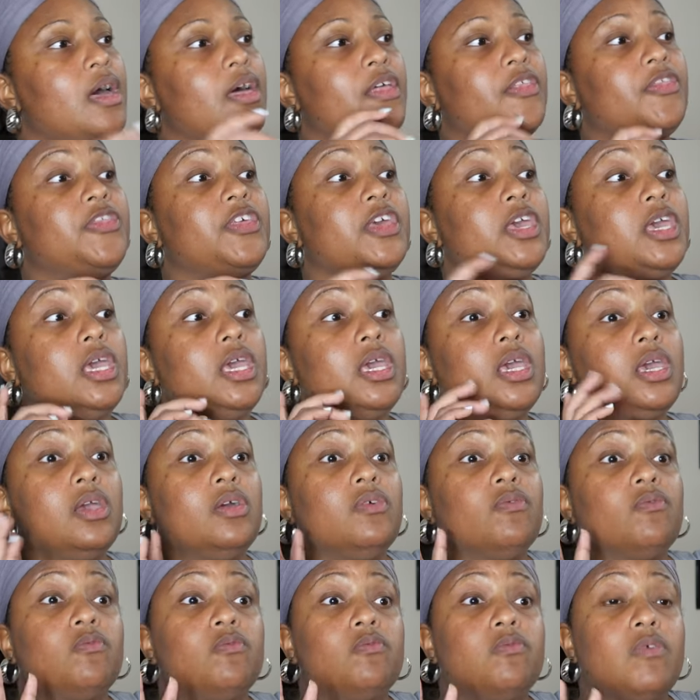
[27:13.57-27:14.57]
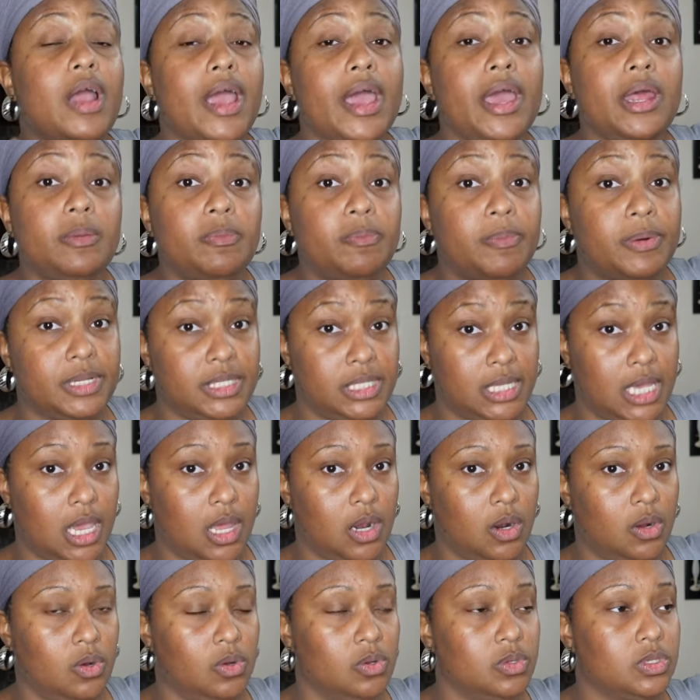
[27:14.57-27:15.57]
The red
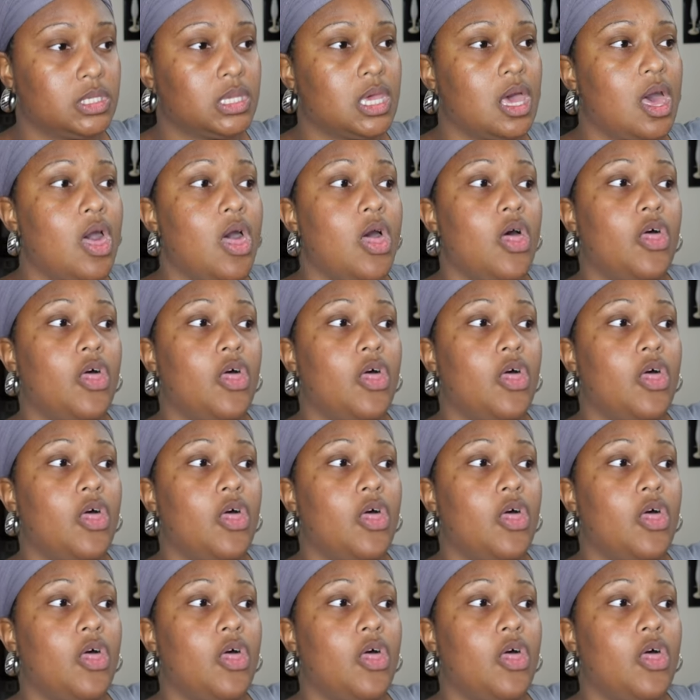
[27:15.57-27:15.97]
potatoes,